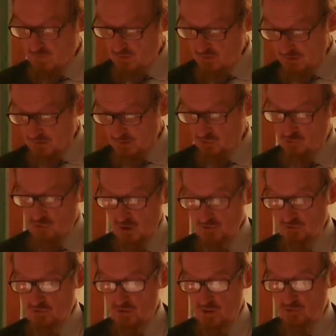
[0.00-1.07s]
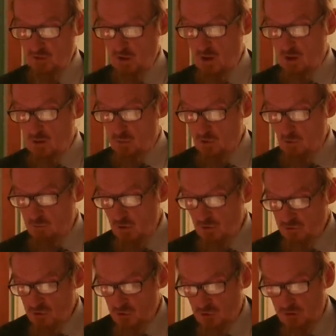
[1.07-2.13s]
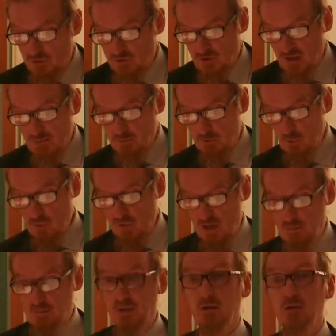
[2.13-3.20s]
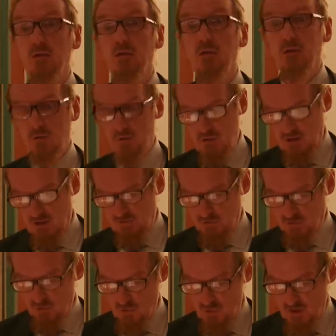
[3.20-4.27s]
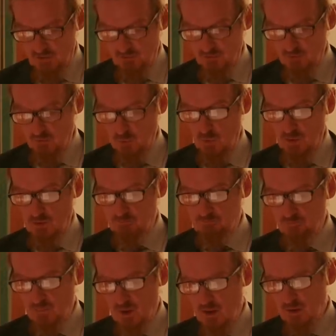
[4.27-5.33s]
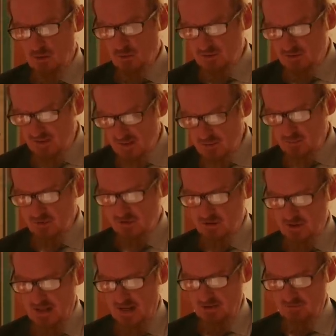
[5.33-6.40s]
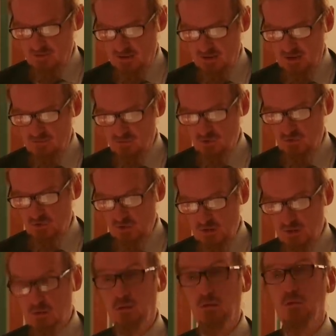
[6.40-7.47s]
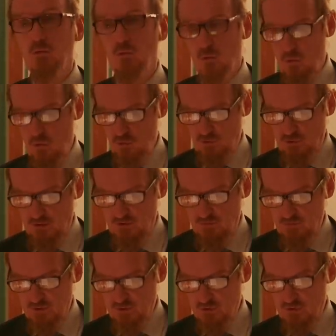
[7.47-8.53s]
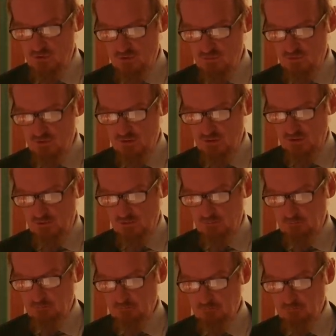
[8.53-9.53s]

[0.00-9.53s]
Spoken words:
He then contrasts this with a modern jurist, Ibn Uthaymeen, who dies in 2001, who attempted to advocate for a single authorized version of the text.